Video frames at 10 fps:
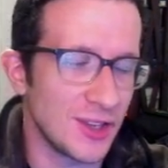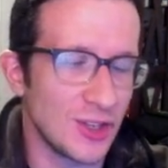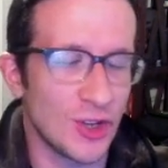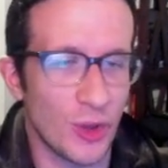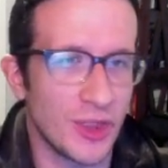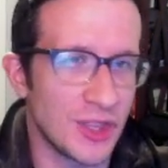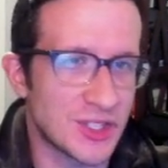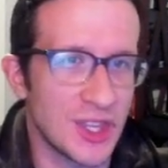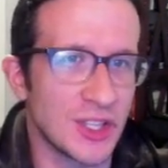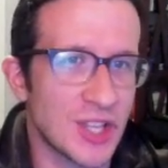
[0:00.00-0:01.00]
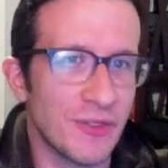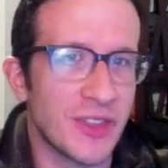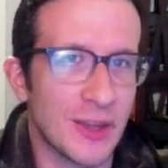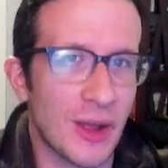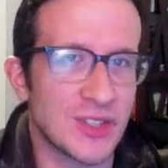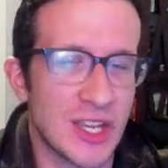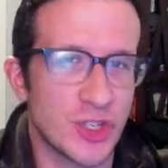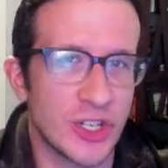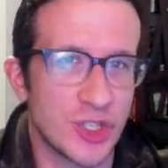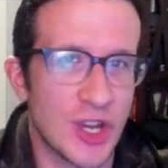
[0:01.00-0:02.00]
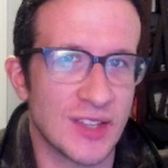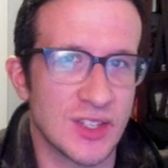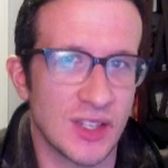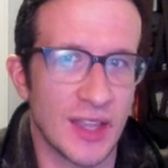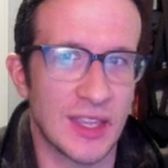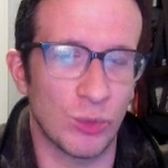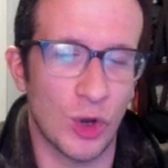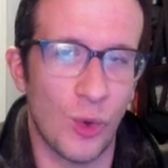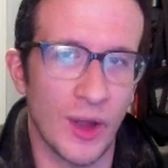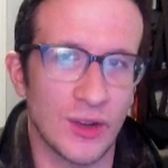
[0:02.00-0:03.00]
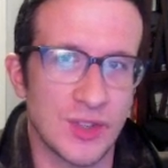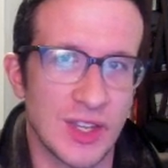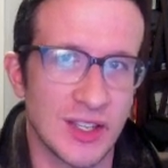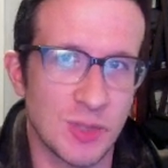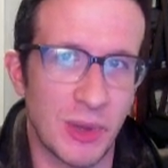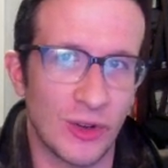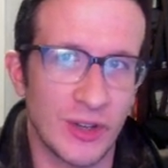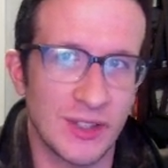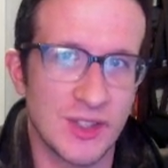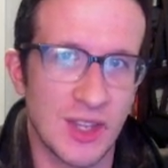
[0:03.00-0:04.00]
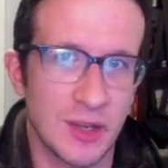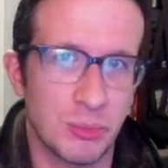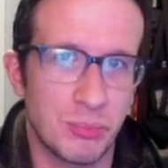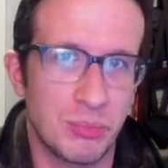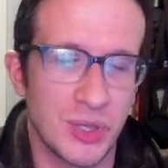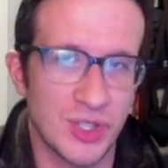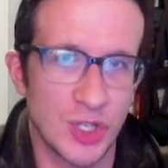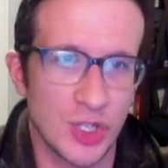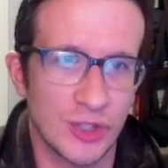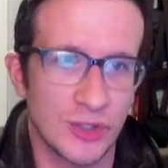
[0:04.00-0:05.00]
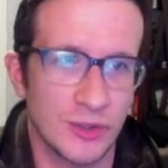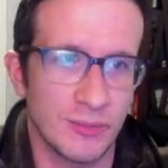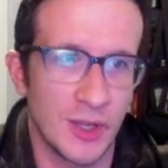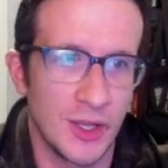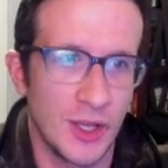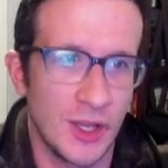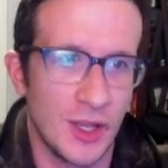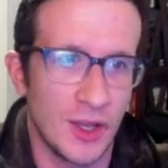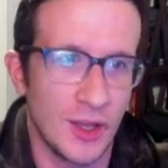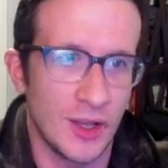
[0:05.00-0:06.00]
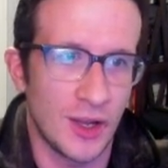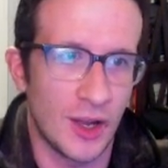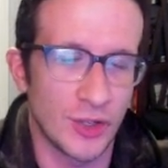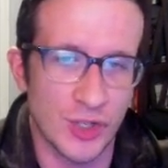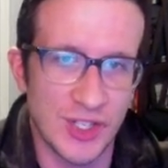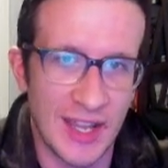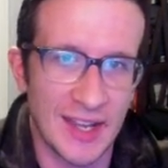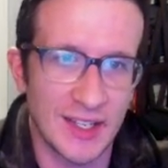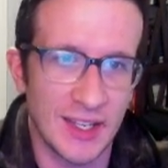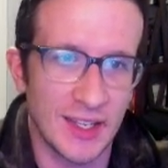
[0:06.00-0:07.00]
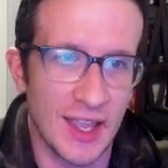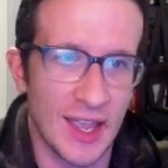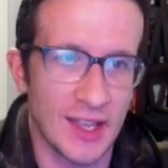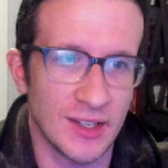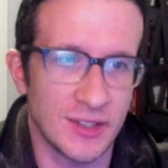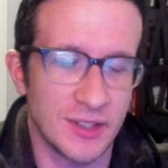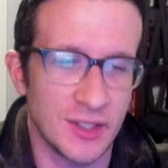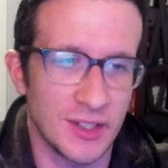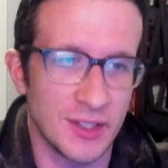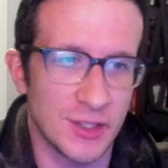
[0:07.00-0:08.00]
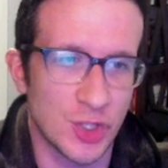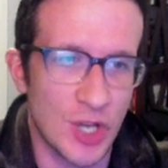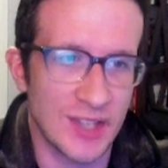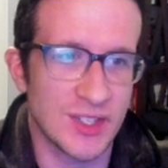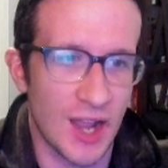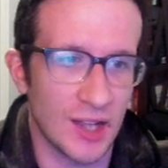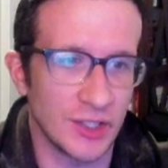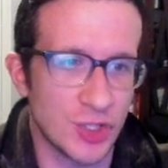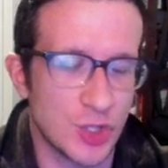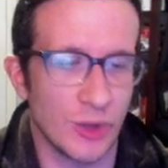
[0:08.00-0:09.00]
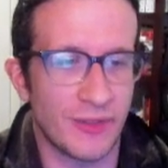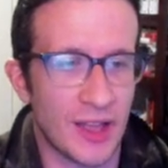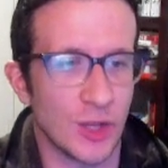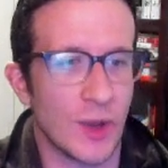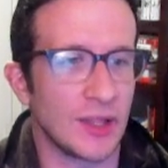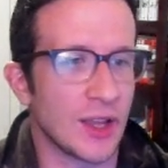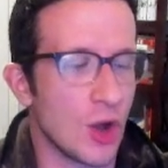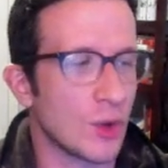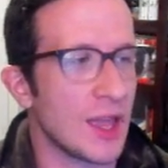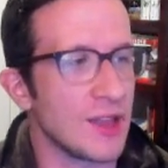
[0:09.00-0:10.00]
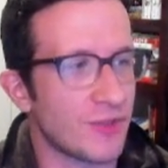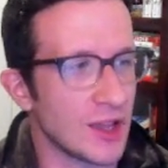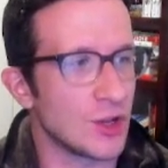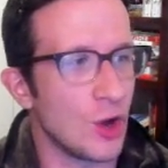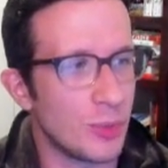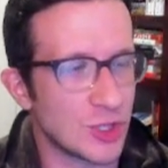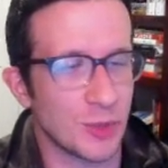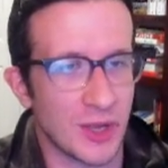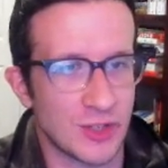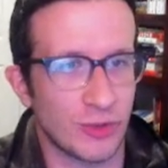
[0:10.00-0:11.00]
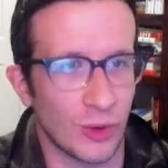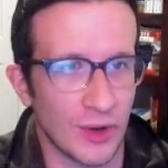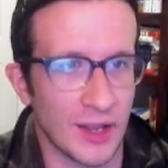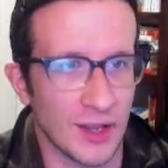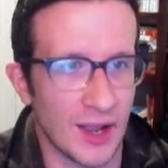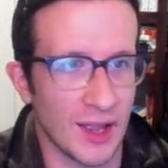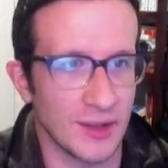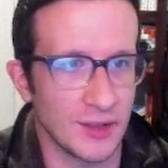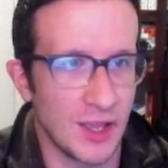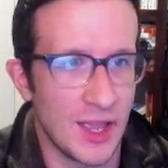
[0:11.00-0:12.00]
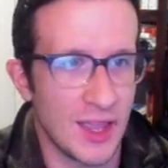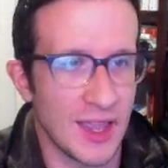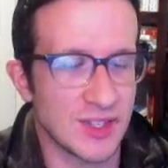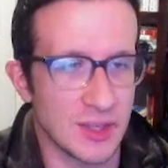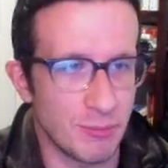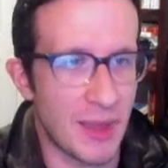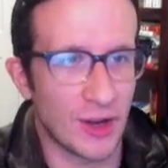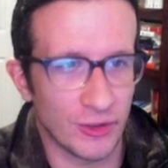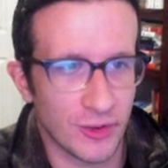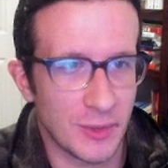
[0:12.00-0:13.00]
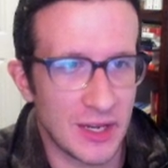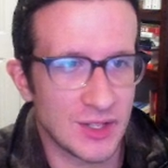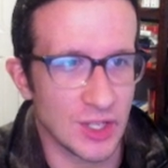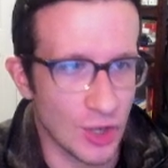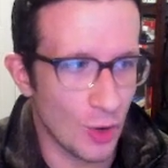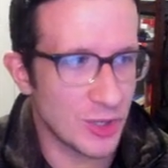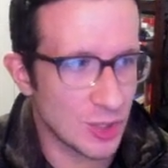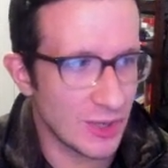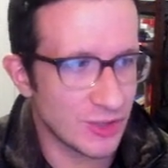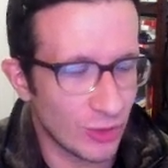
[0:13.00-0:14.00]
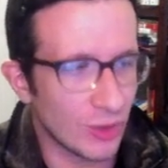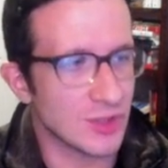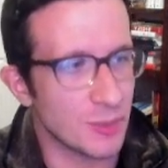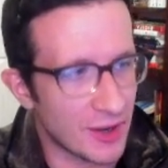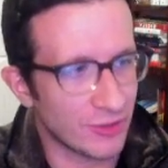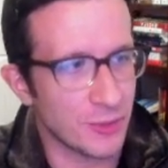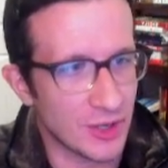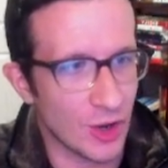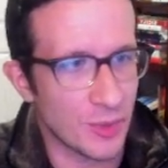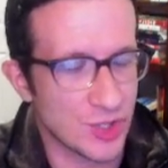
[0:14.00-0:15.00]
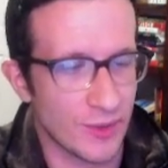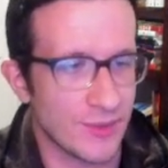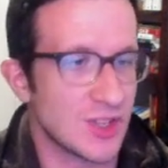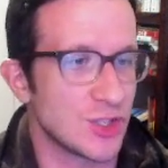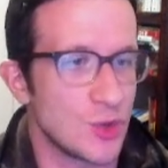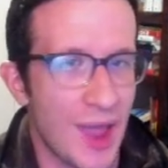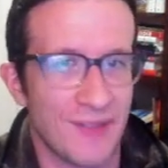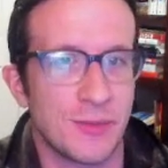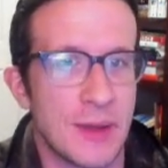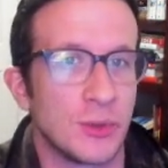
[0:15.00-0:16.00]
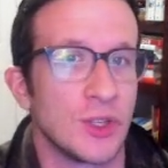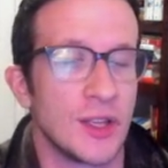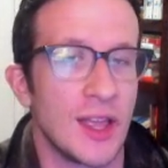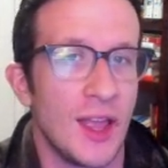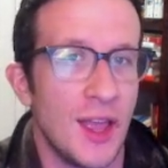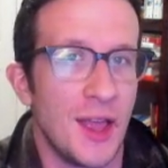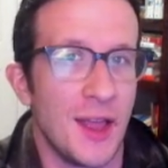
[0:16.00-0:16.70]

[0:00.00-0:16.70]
the tough thing about tension in chess is like it requires experience and positional understanding and chess knowledge to evaluate, like, okay, if I go bishop h4 and I is it better for me to go bishop h4 or is it better for me to go bishop f6? You have to be able to